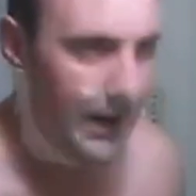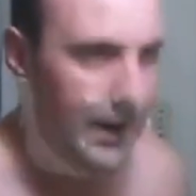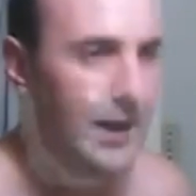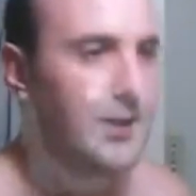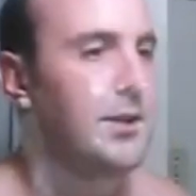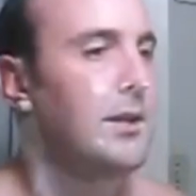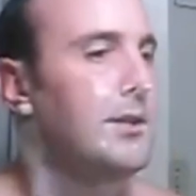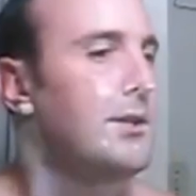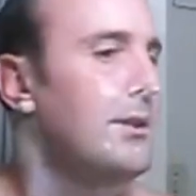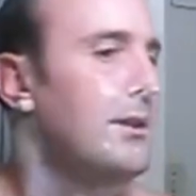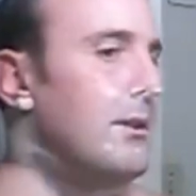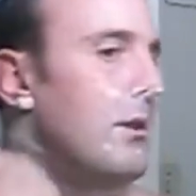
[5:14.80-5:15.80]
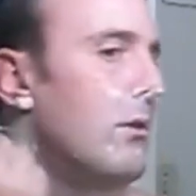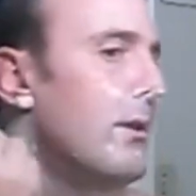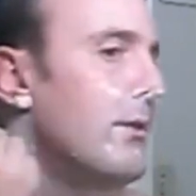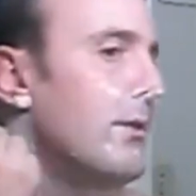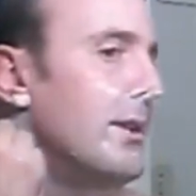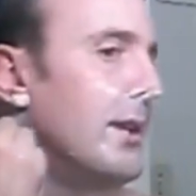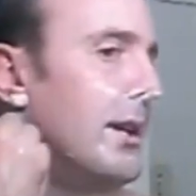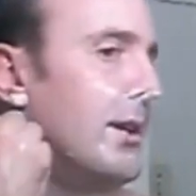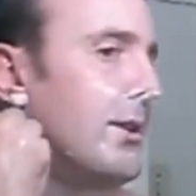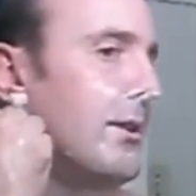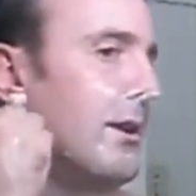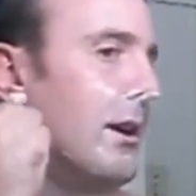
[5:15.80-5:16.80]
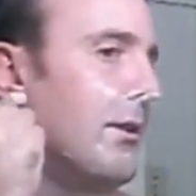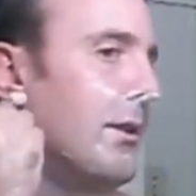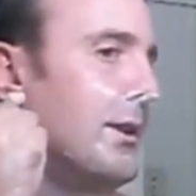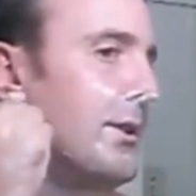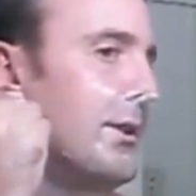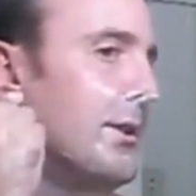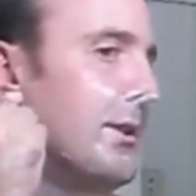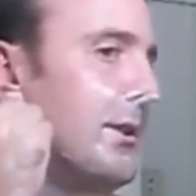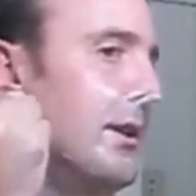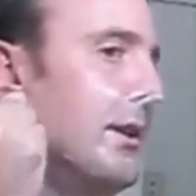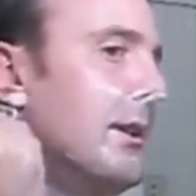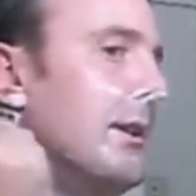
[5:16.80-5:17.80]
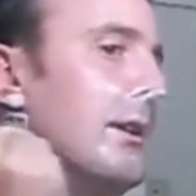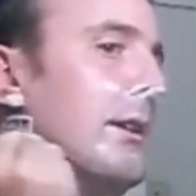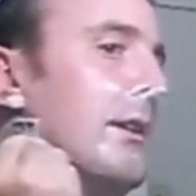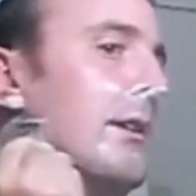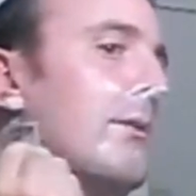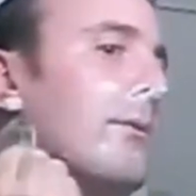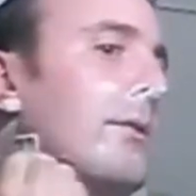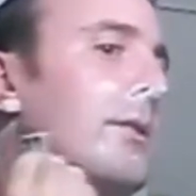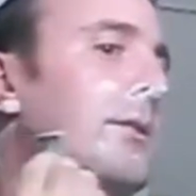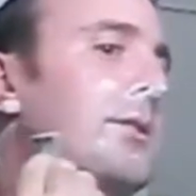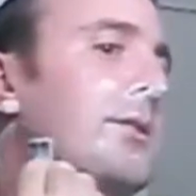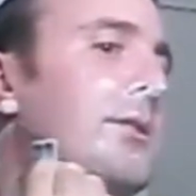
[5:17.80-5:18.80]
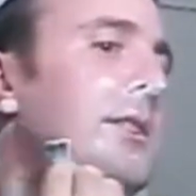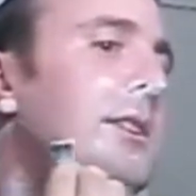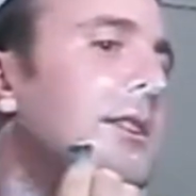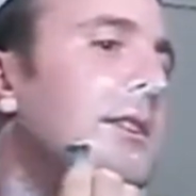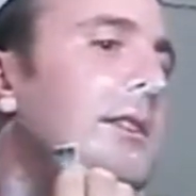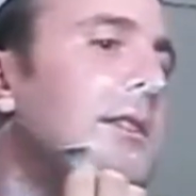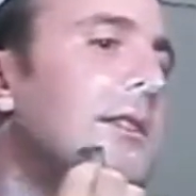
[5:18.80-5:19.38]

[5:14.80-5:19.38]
And as you can see, no irritation or nothing. It's just a real treat.